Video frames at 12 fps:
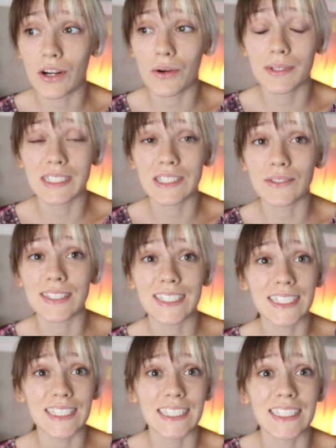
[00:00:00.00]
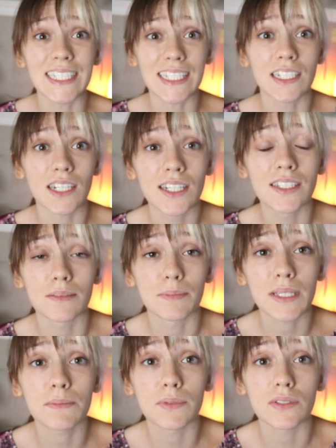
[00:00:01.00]
always going to seek other
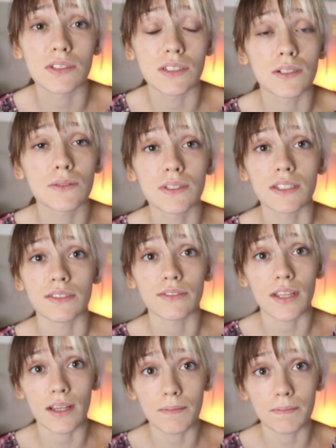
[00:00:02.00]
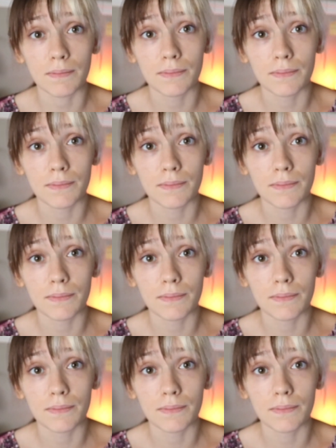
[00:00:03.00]
people to do things for them.